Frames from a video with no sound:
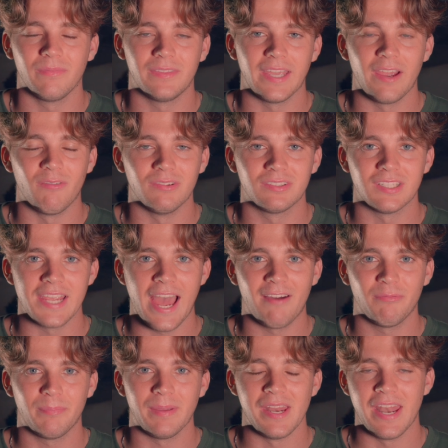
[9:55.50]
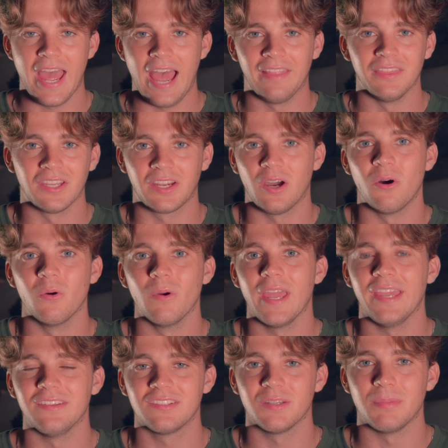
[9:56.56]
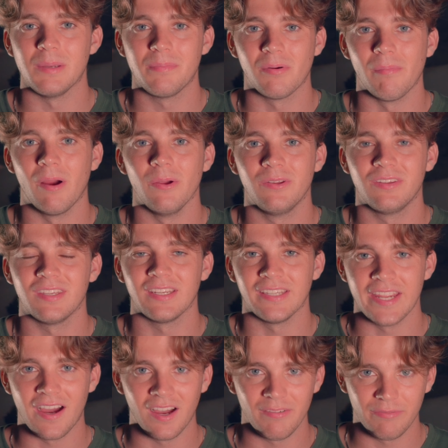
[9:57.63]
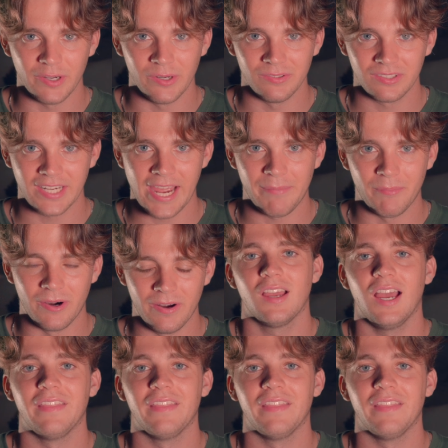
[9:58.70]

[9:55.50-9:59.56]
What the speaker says: they obviously have been, and the goal is to be promoting the iPhone's camera.